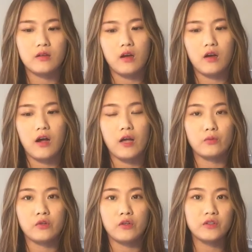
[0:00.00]
I
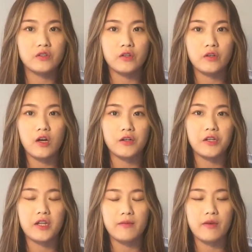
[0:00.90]
would also
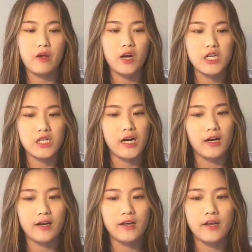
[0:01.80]
calculate
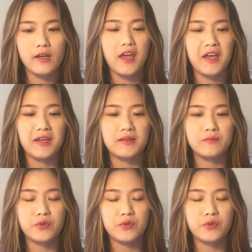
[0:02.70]
PAYGI and